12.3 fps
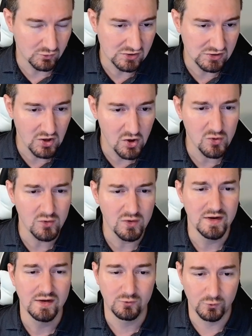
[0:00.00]

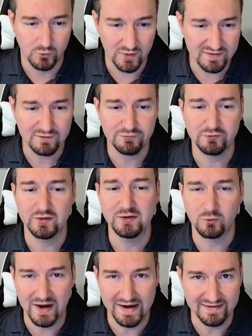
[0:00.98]
low risk free
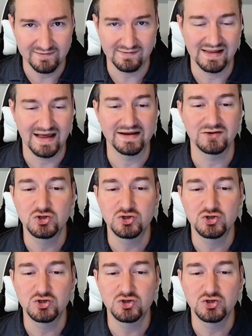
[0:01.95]
rates like